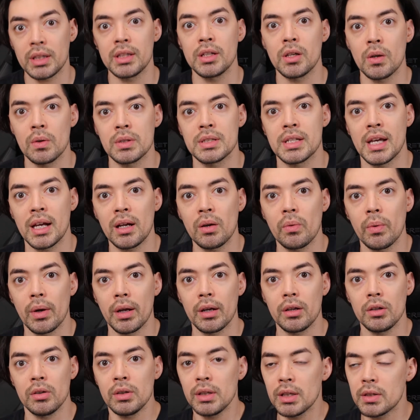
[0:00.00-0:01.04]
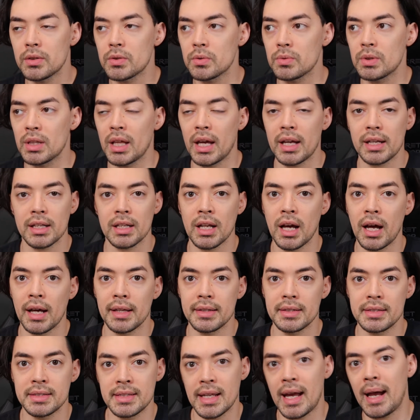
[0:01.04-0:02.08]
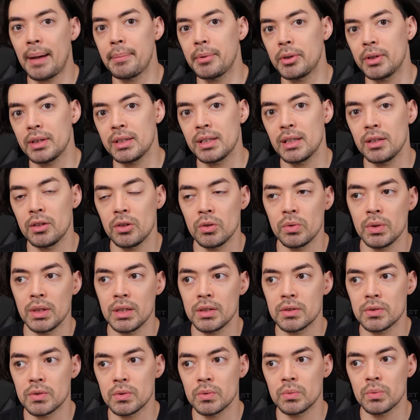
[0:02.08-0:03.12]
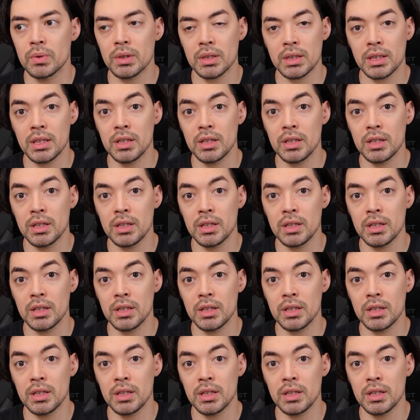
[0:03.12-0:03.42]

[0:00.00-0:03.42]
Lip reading: go tech wear. You need to like not dabble in it. You need to really